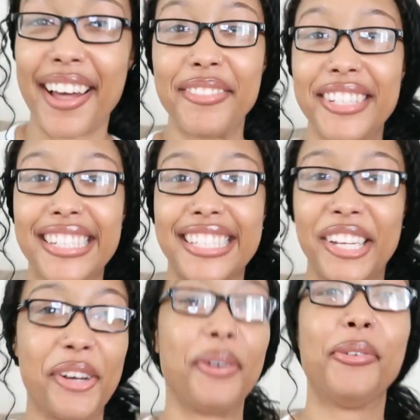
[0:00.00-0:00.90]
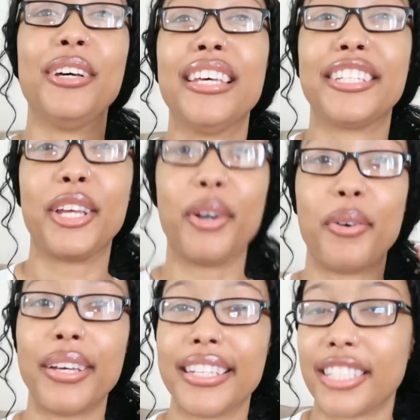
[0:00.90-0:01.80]
I'm just so
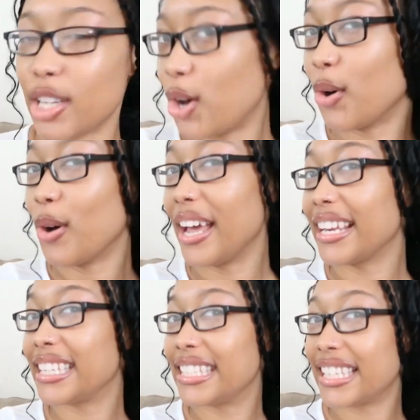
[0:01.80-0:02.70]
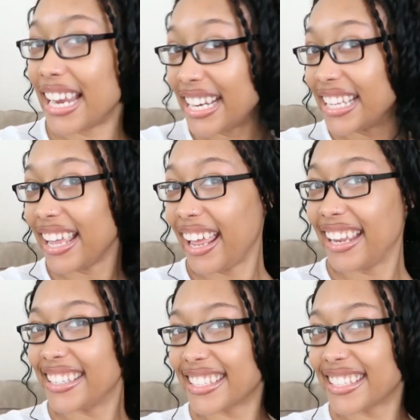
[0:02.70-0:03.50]
excited